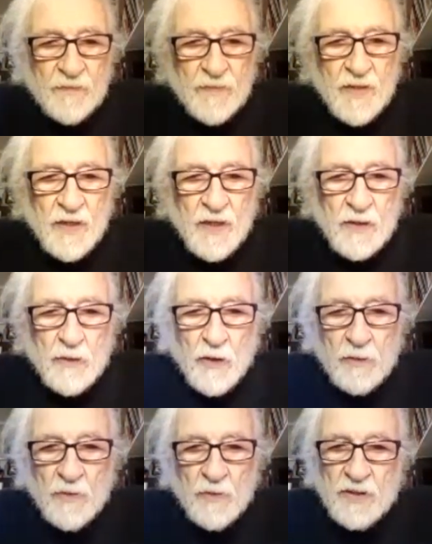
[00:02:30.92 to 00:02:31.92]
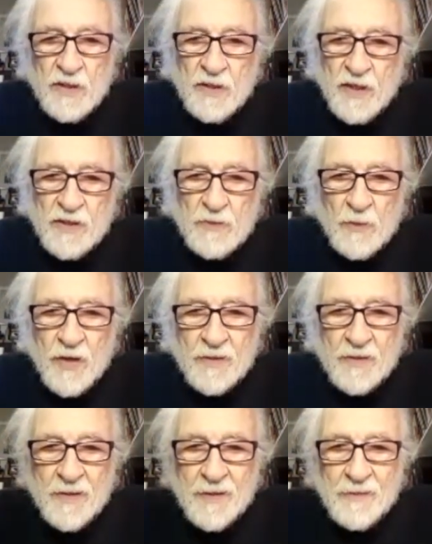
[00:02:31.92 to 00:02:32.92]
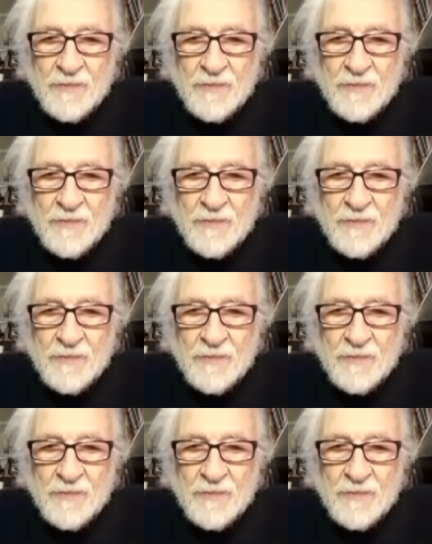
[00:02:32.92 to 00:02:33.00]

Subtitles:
he called me. He said, "Guess what? I